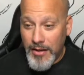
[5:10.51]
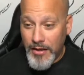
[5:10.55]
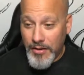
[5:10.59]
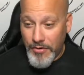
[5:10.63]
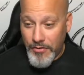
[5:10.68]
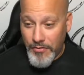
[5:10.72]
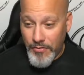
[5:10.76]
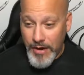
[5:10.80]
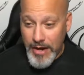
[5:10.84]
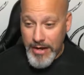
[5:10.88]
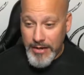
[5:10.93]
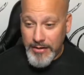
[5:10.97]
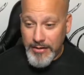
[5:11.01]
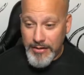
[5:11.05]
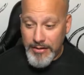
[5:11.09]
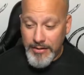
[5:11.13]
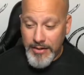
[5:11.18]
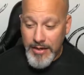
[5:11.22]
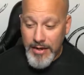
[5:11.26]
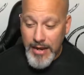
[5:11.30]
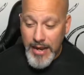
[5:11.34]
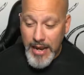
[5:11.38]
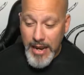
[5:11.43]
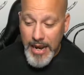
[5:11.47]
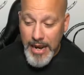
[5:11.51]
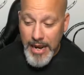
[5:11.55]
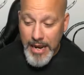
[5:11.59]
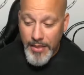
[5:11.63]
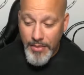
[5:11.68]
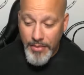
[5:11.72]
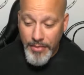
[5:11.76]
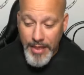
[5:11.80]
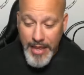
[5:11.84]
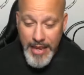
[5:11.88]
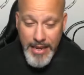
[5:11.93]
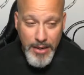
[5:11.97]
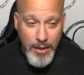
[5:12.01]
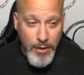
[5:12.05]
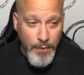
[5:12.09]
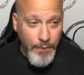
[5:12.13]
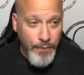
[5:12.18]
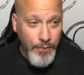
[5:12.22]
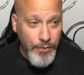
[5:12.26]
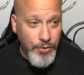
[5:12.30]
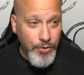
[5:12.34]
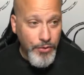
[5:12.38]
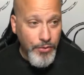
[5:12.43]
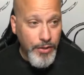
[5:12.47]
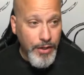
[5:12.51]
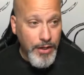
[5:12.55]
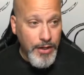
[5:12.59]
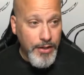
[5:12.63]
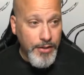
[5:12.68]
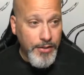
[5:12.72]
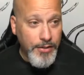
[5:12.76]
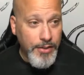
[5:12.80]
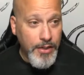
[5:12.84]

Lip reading: Great to see you, Ann. Thank you for joining us.